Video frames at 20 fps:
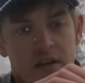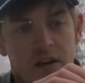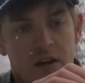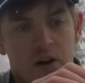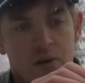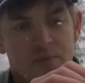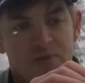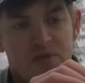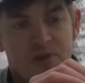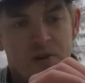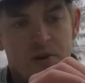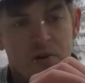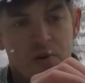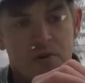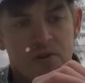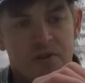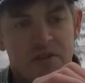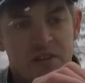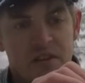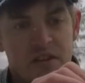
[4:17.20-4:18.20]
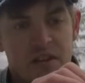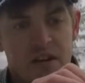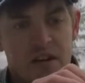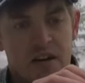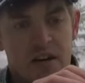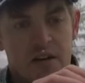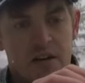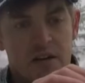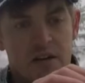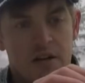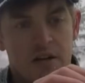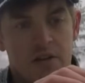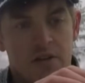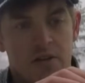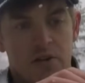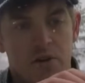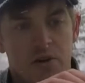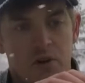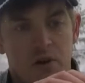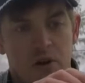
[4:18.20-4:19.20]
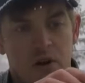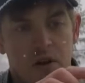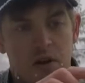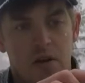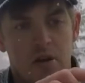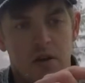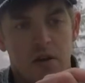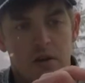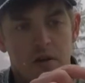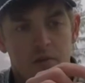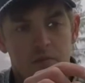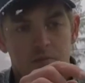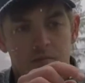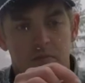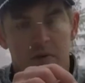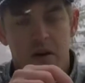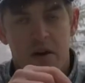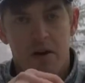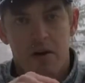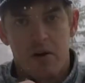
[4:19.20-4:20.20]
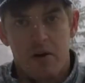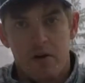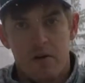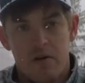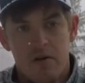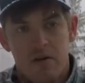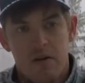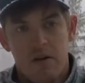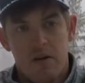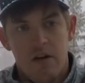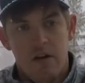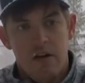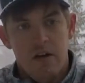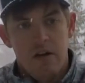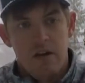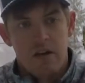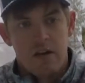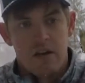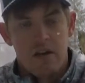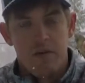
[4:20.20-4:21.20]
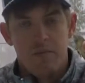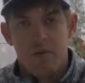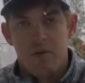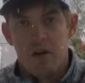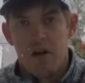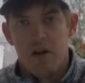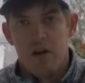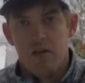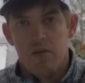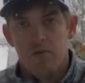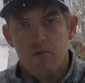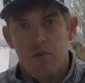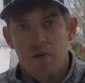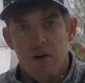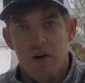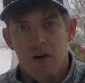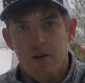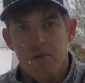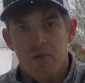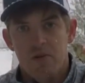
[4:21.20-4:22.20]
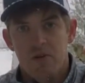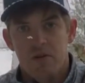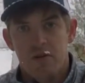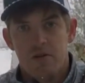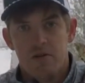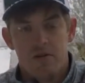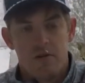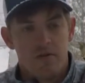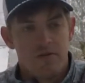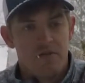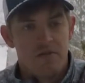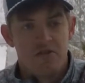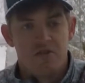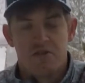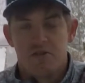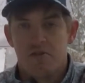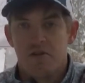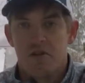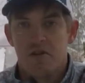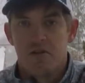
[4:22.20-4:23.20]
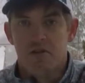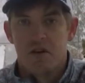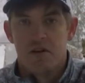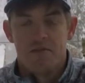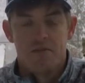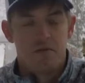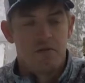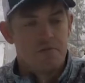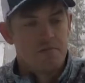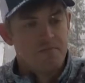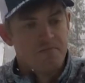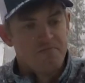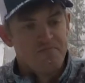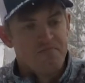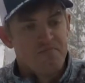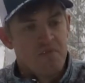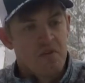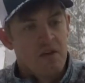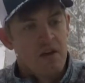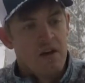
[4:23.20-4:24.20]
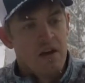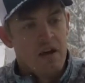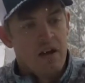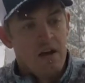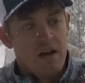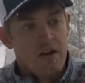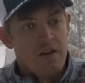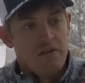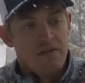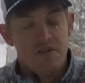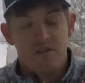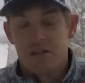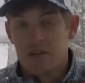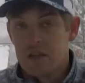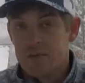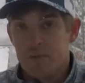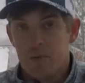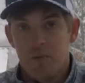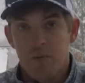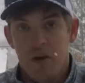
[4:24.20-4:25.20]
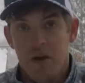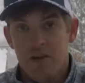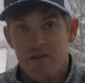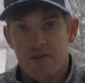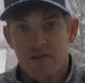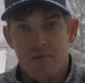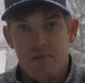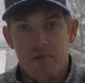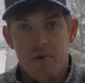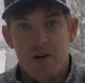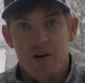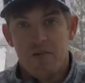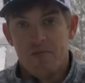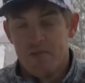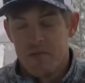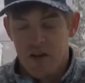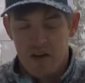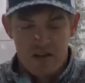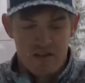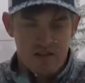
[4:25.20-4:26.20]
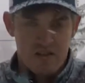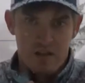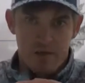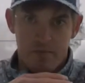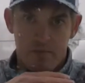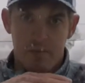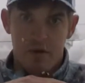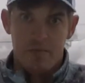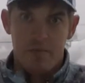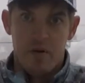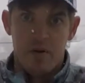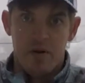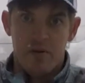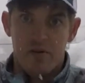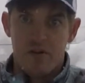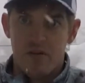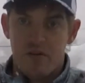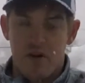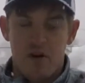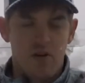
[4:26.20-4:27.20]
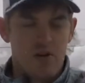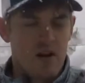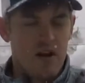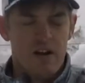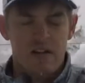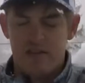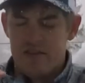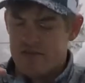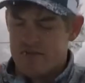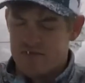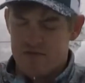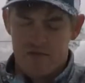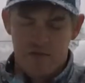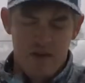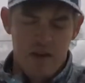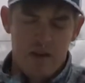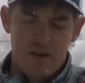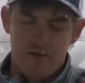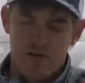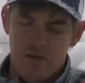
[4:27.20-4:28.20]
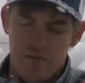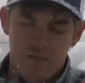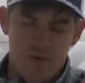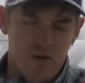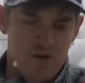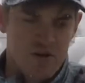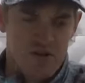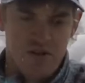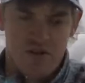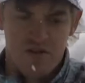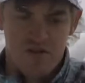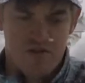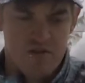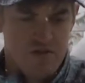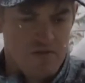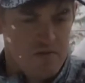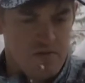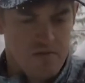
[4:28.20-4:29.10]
helps to hold the hook better and keep it out of the way when you're fishing around cover. These skip amazingly well. I can skip them up underneath all kinds of tangly bushes,